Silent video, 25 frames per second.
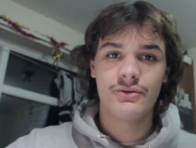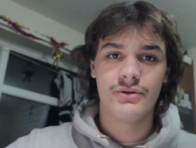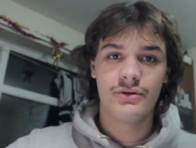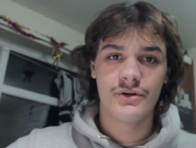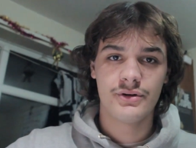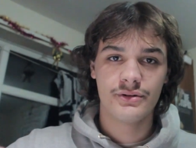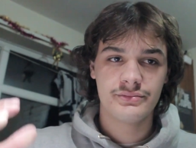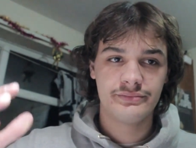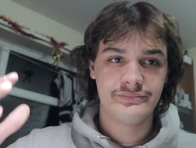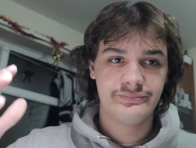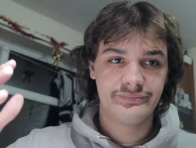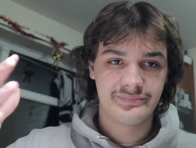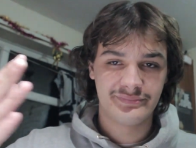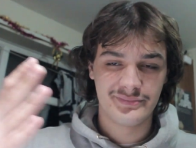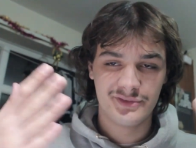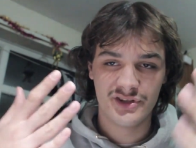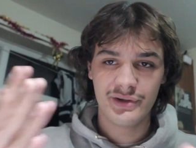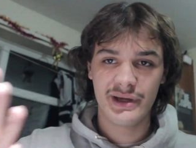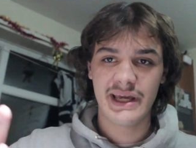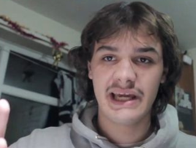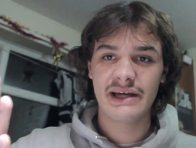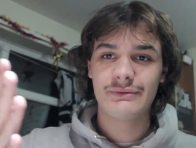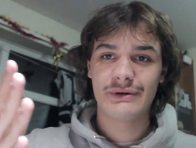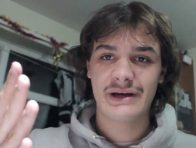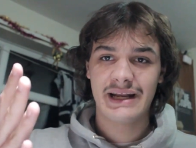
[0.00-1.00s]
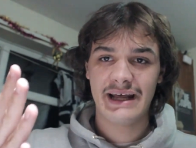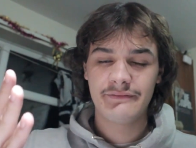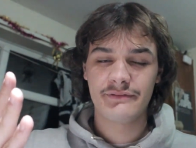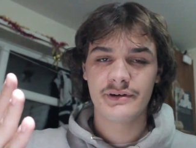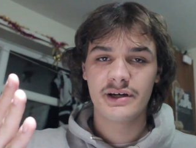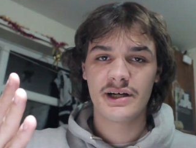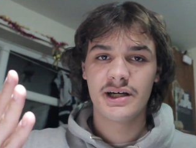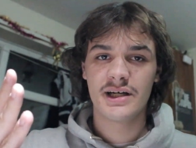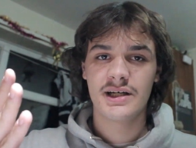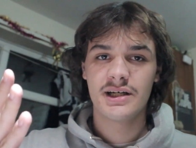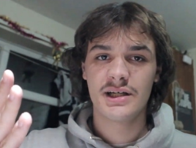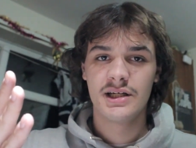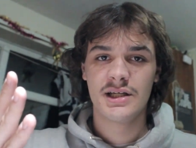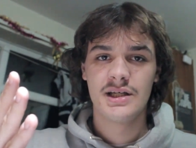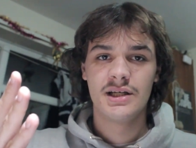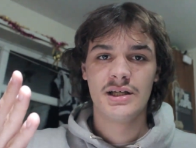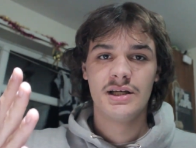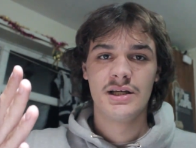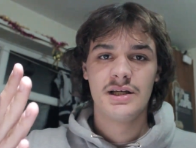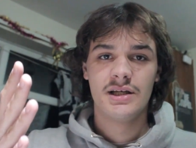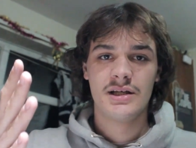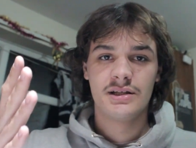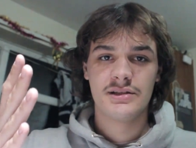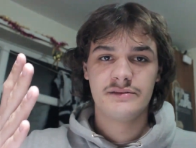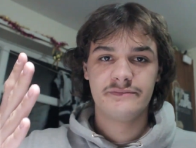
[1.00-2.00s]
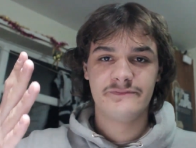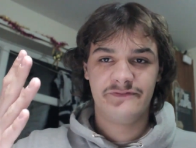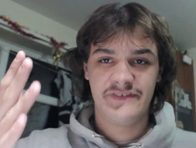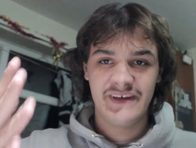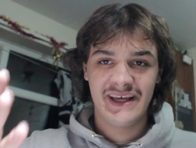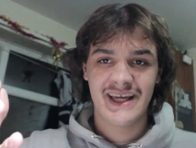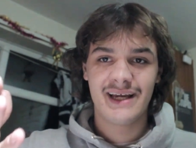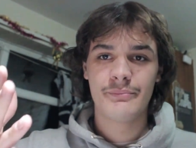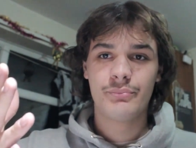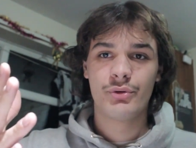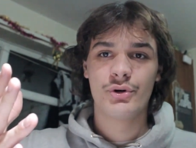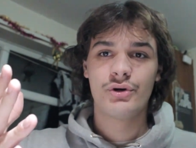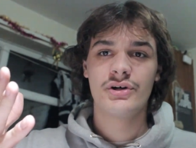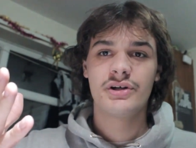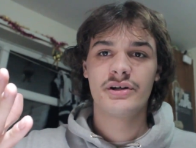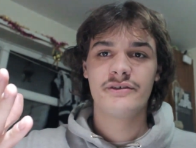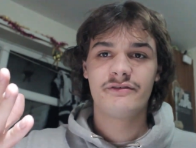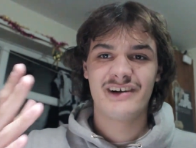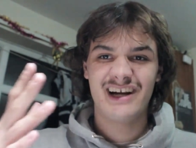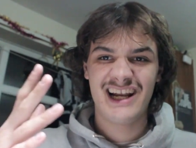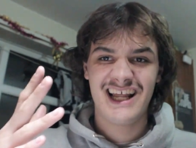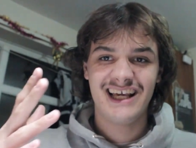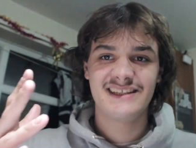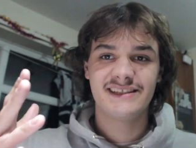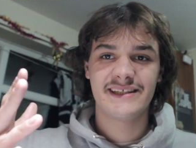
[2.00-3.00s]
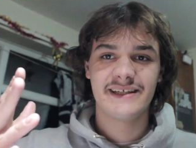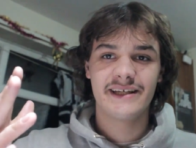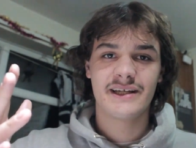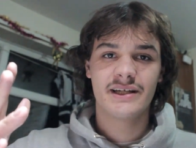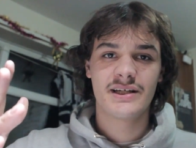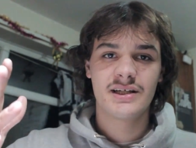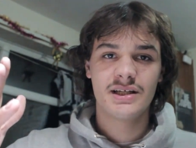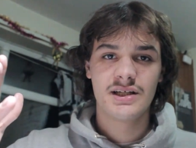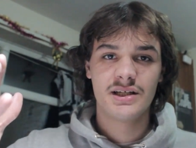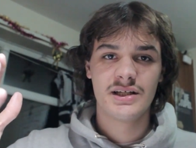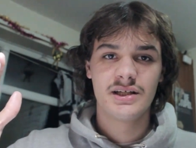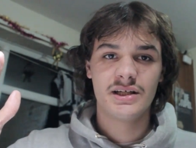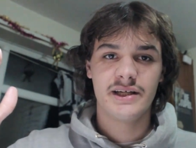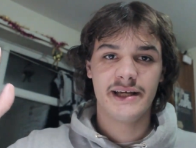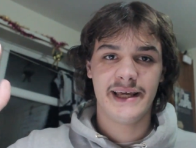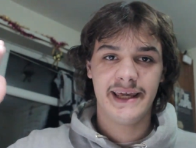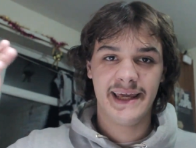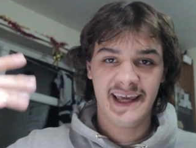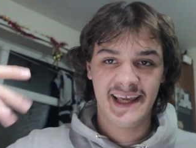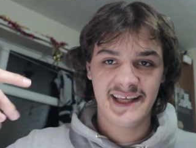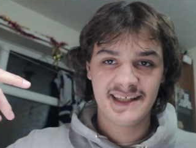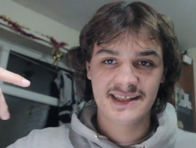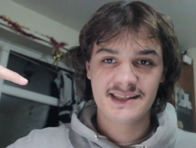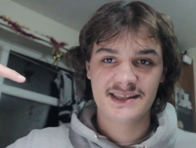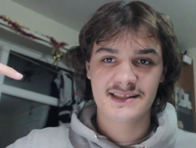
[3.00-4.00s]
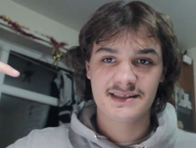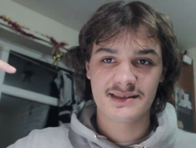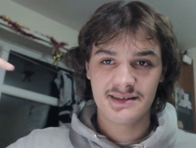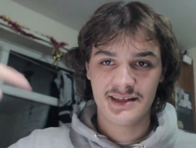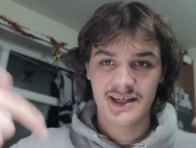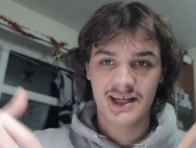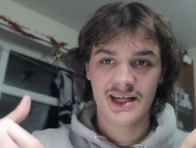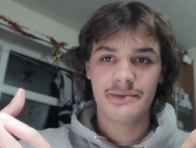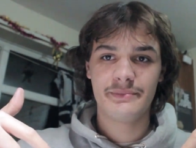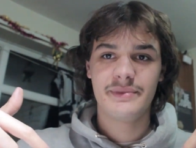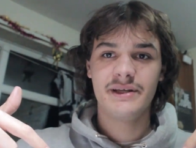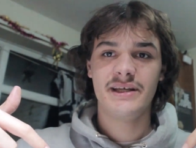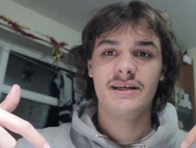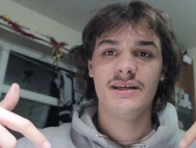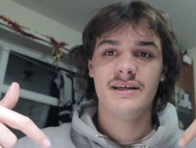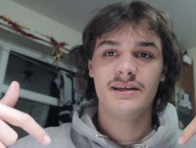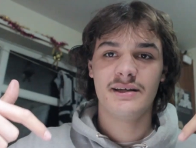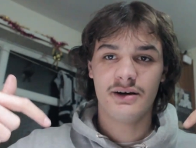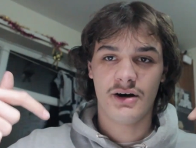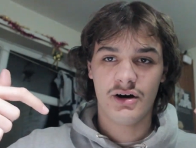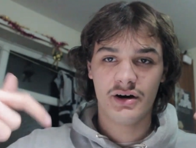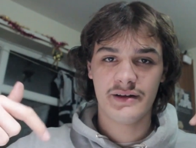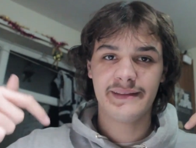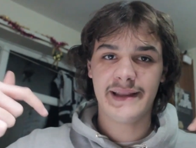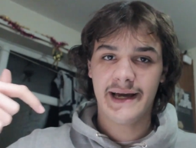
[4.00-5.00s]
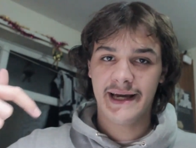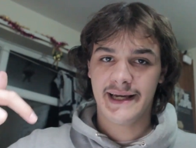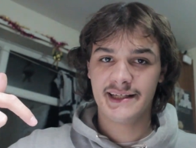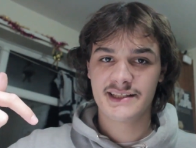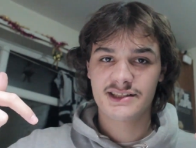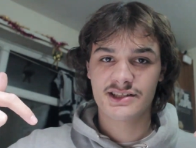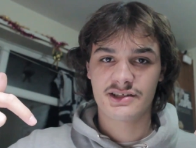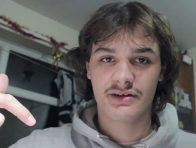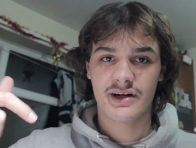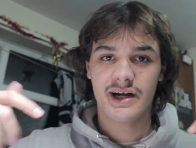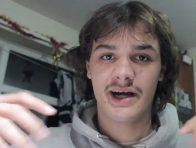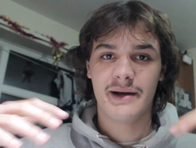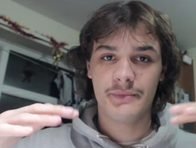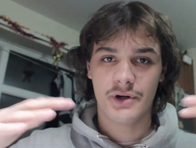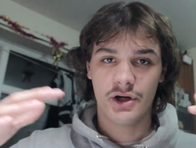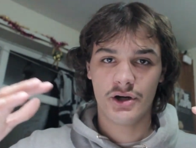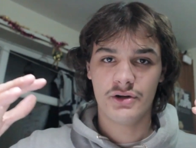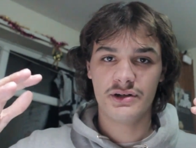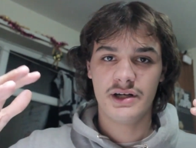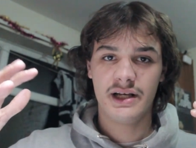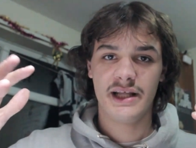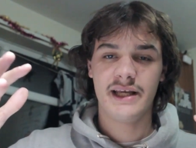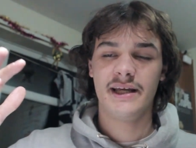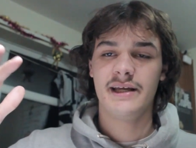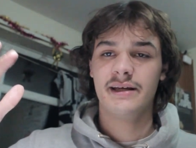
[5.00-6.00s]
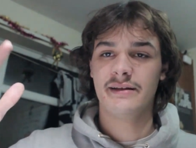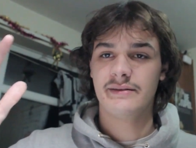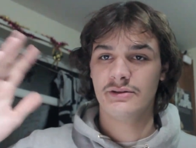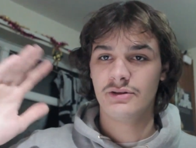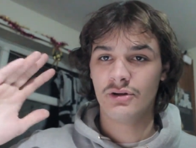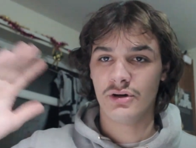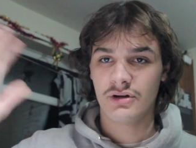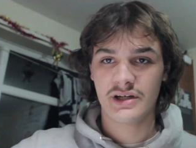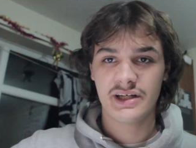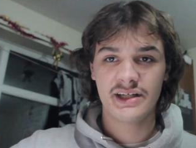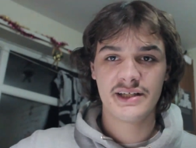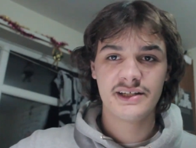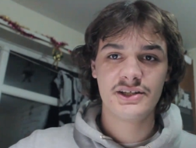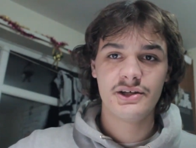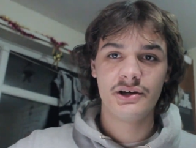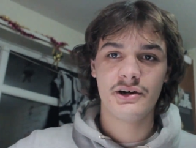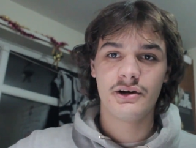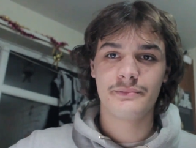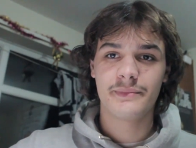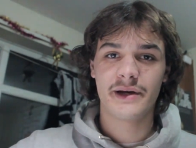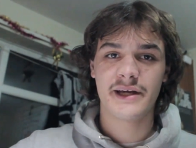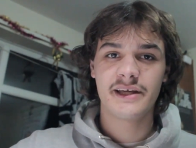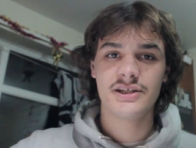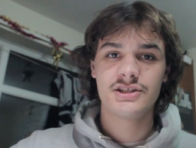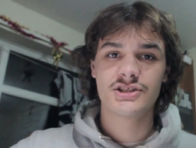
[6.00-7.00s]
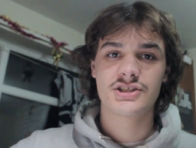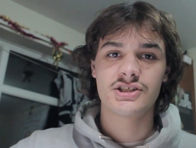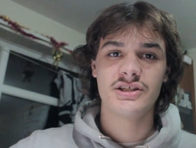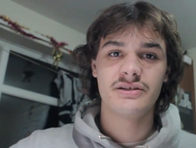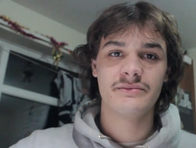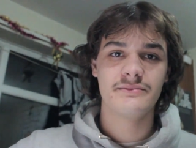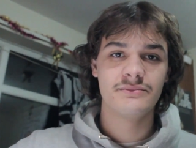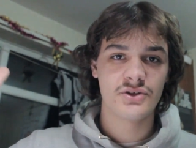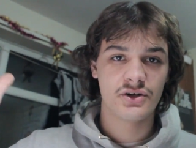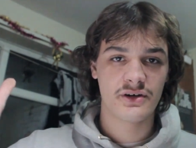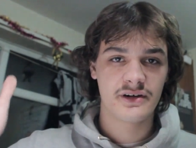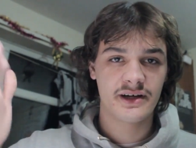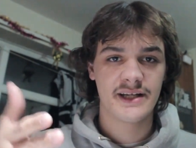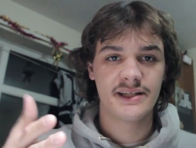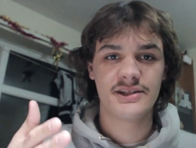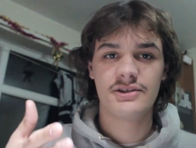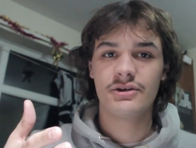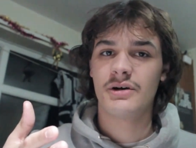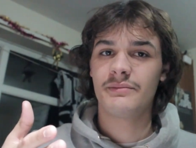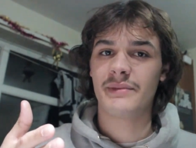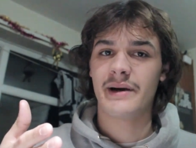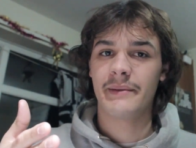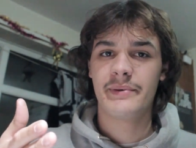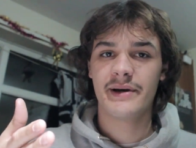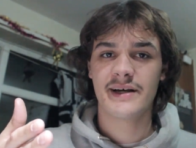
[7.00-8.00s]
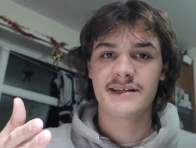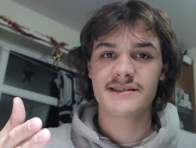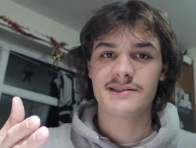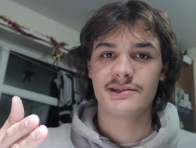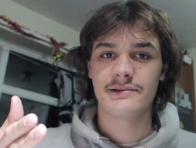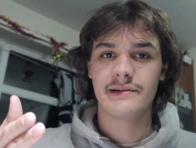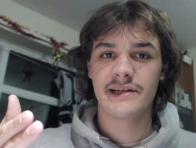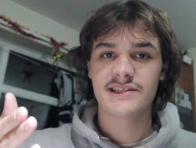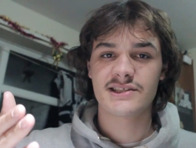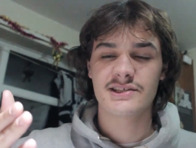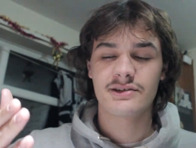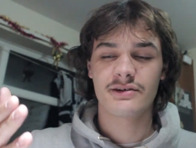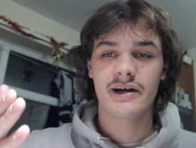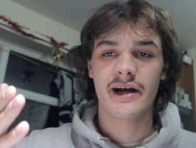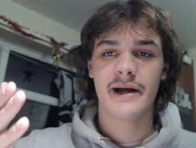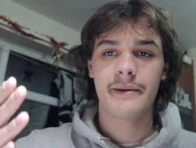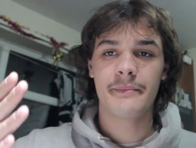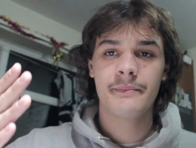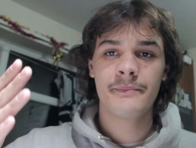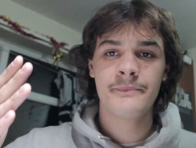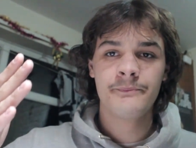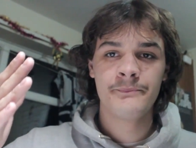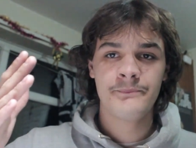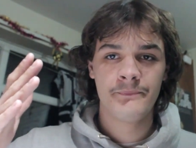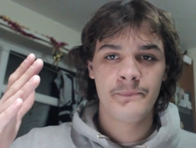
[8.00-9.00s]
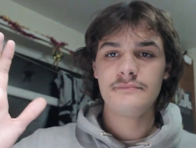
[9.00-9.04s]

or doing whatever fingerboard related is gonna be on that Instagram only. Not gonna do it on my YouTube, not gonna do it on my personal Instagram.